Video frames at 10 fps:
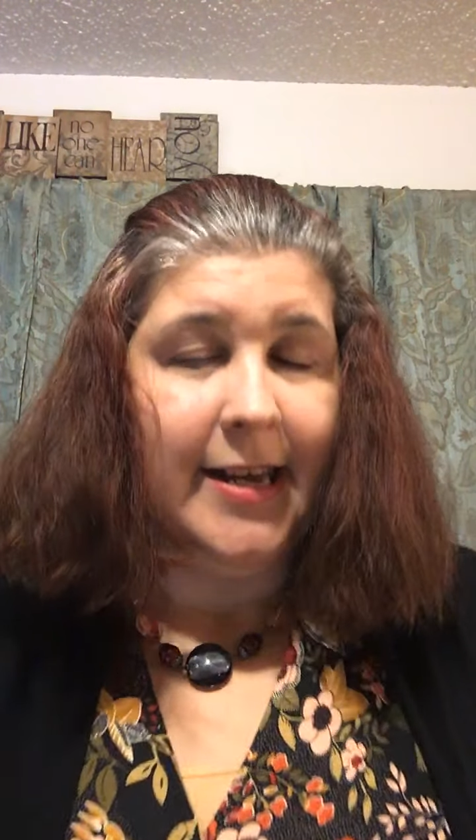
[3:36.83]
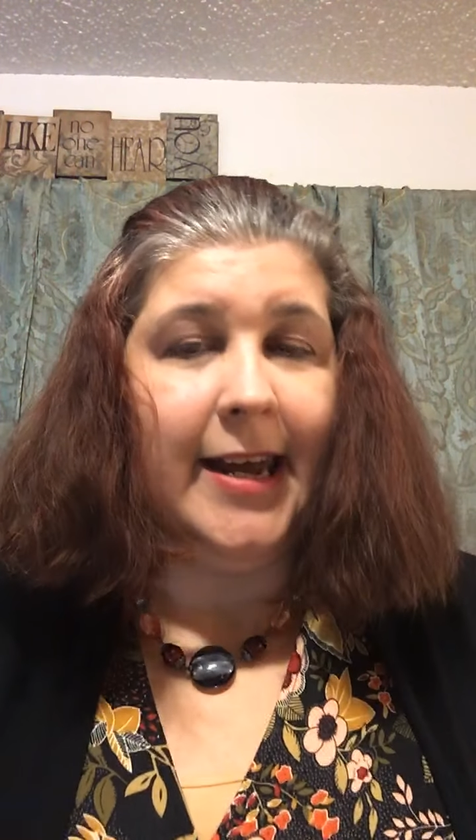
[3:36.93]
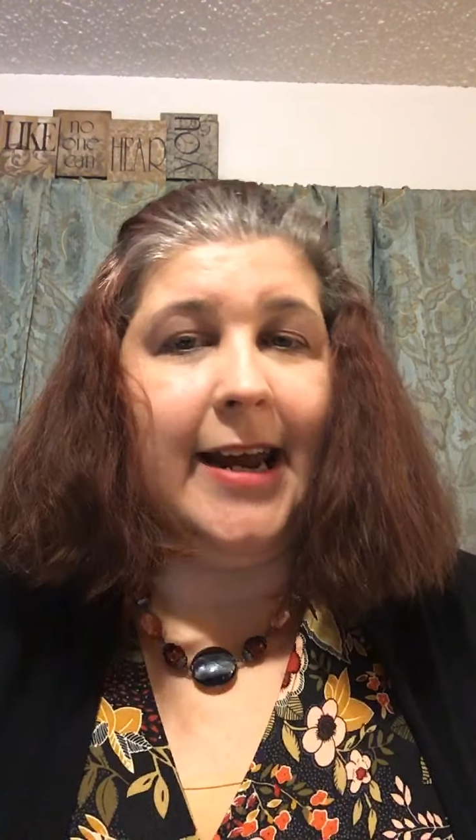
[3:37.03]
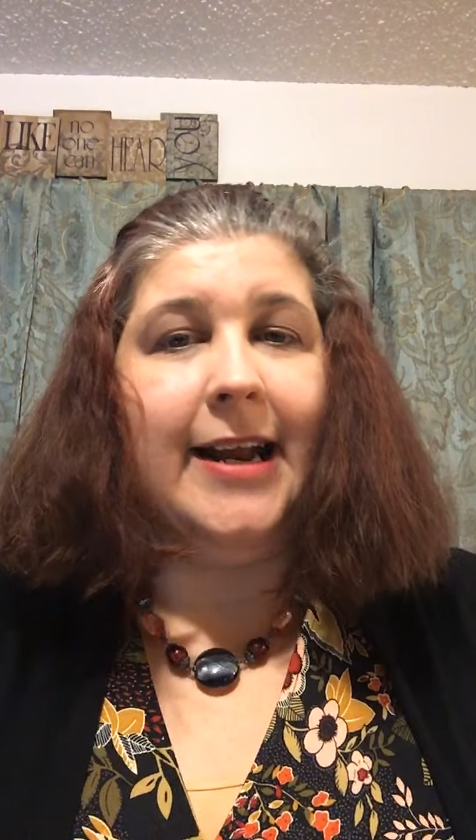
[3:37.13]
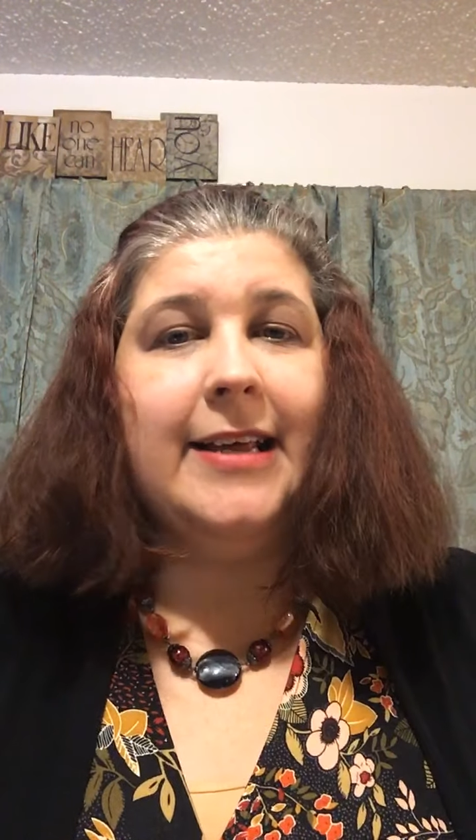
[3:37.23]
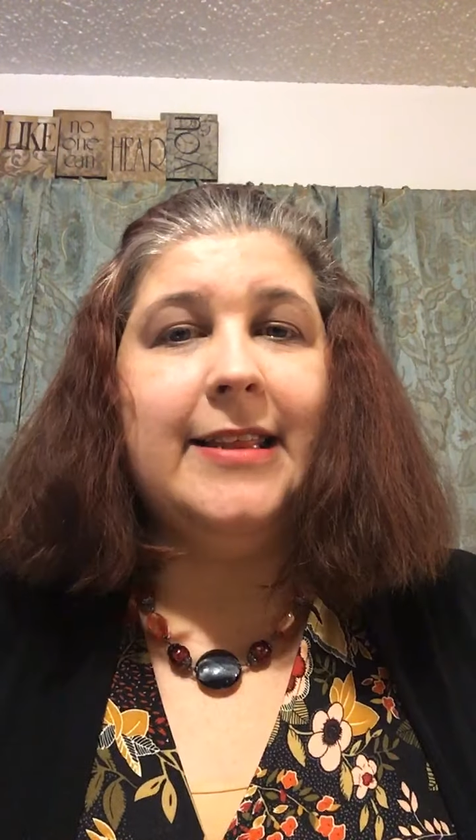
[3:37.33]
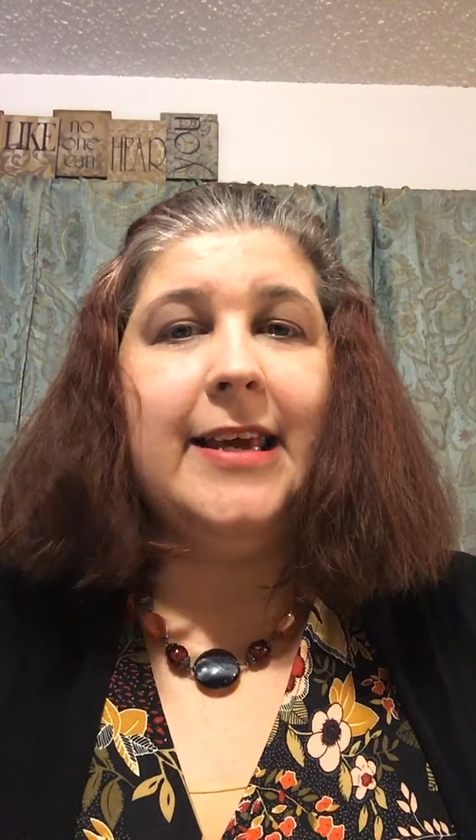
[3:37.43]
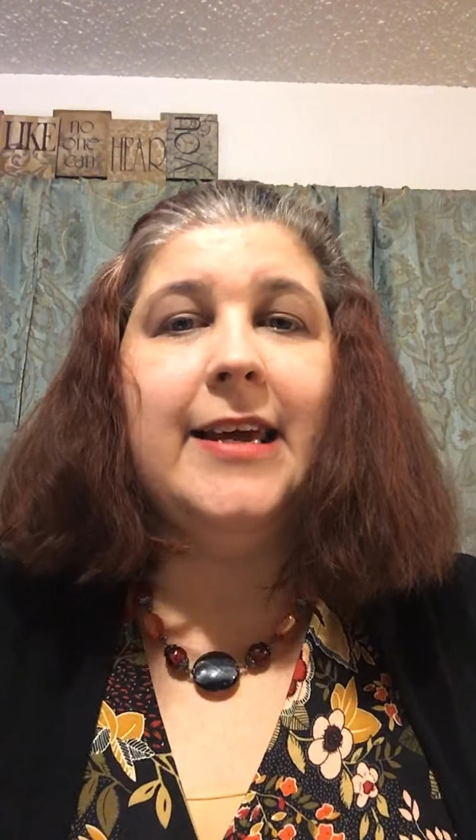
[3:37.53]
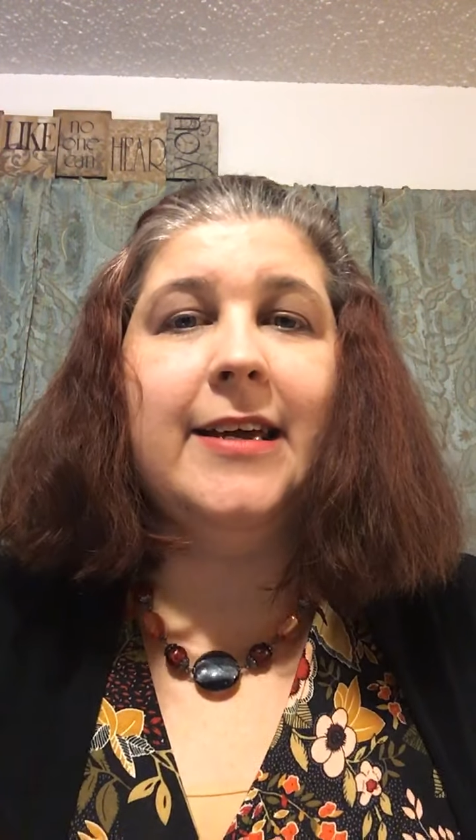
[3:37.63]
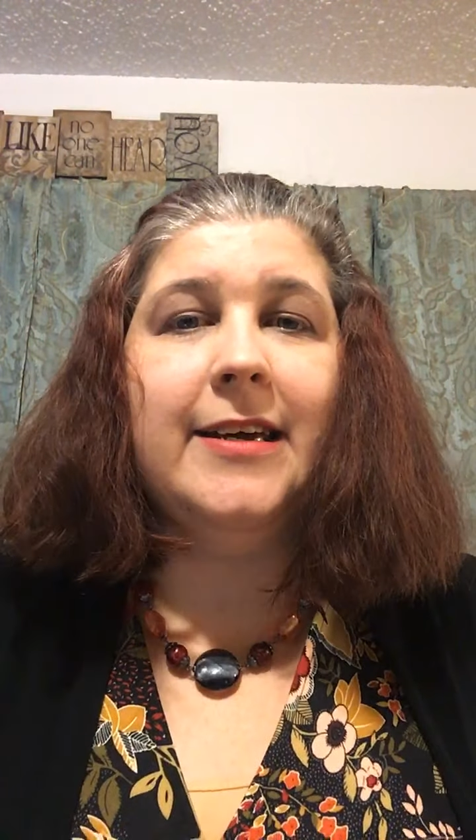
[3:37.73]
And I
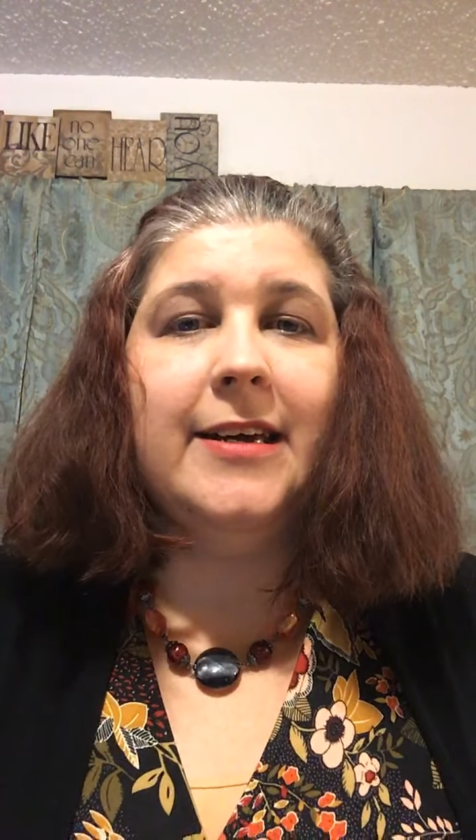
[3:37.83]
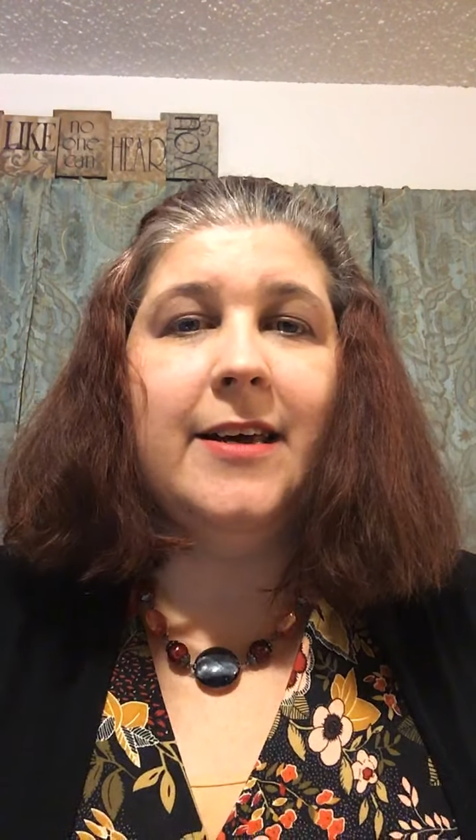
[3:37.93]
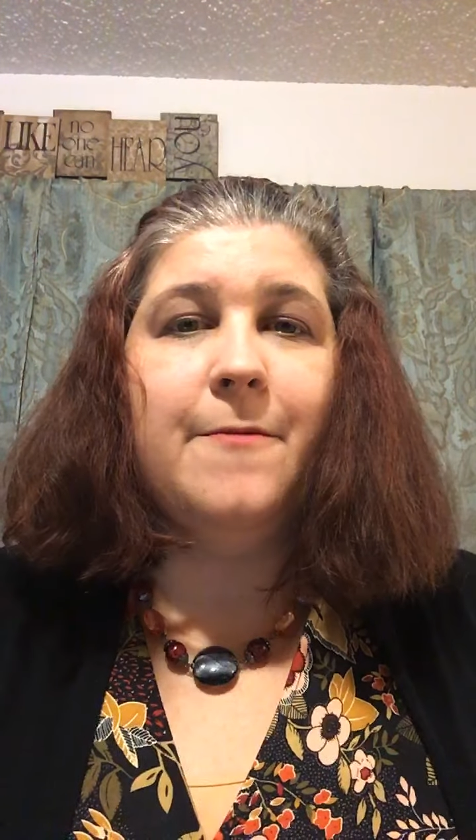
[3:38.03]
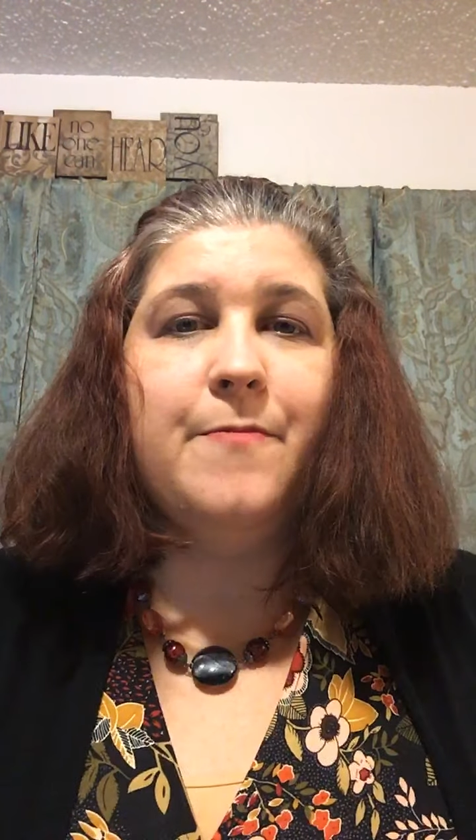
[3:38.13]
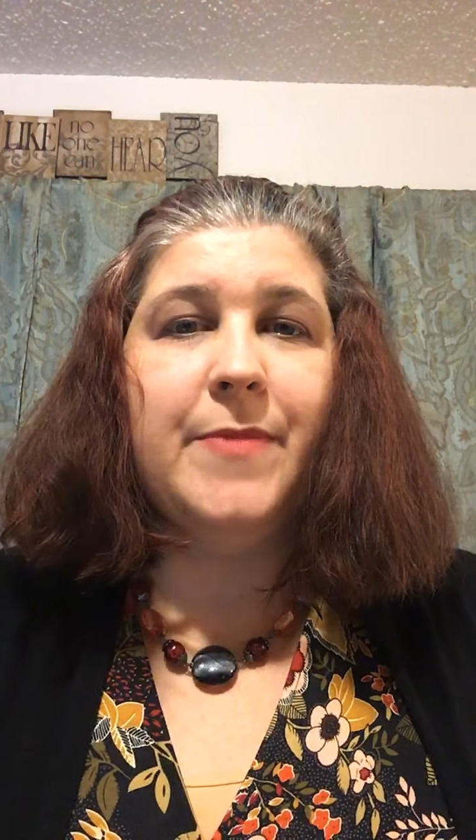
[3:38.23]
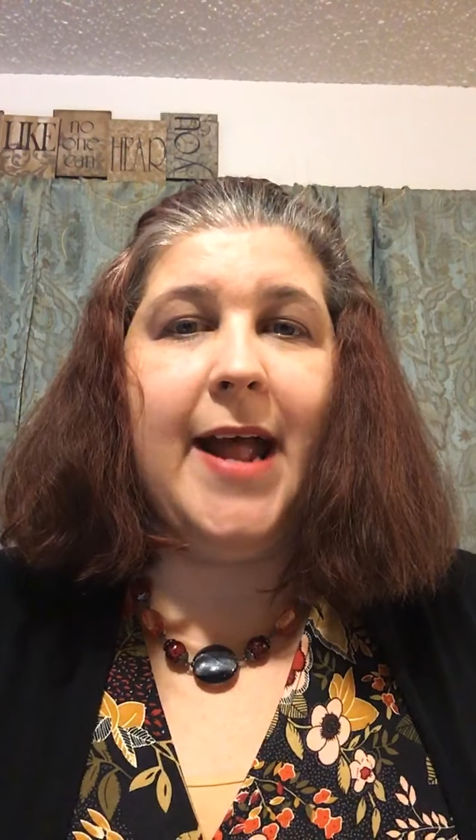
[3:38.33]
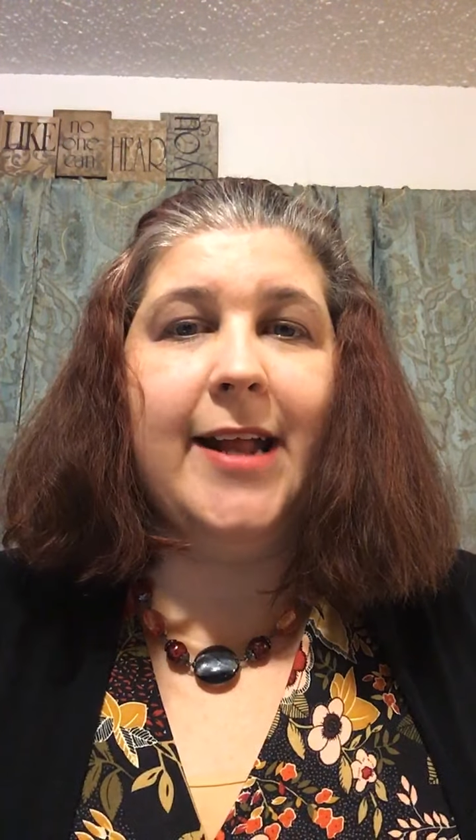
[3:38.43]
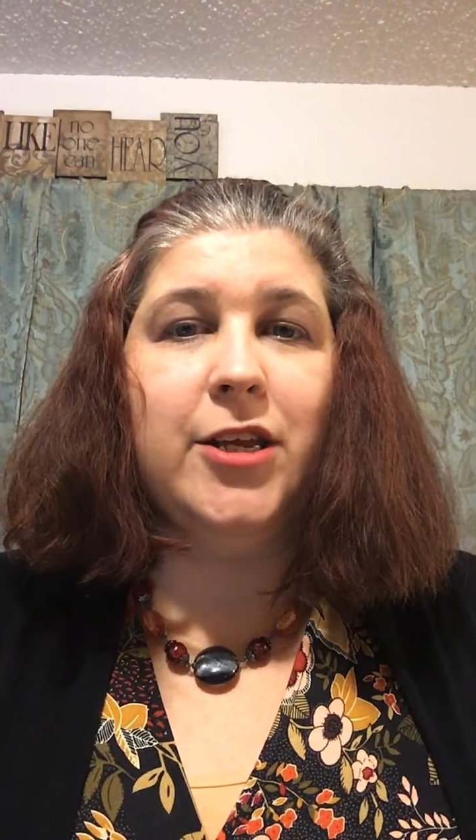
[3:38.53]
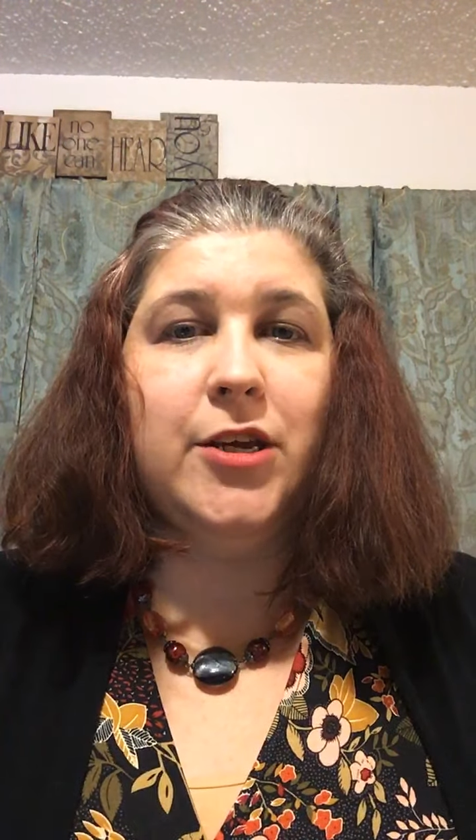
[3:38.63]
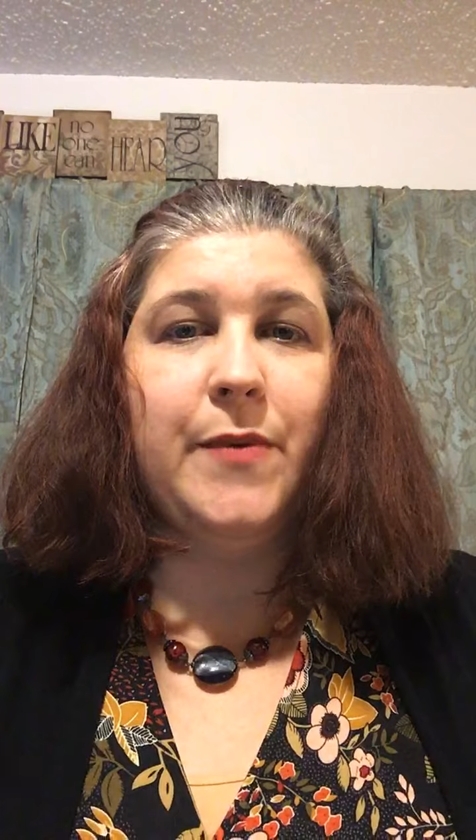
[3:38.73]
think
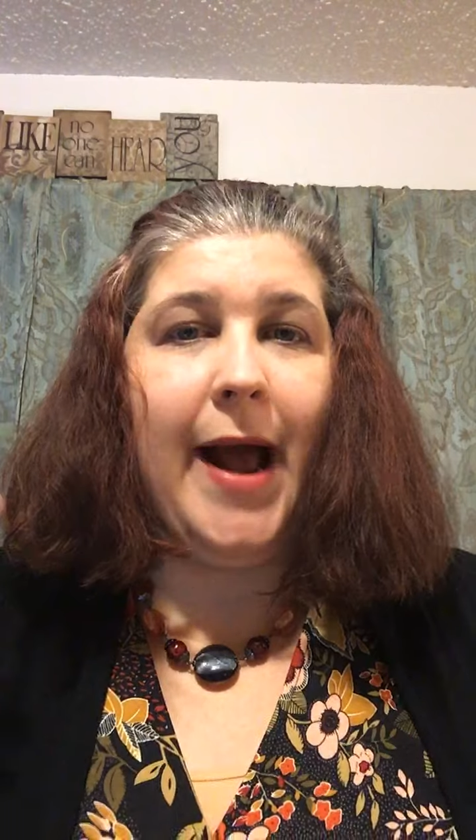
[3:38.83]
that you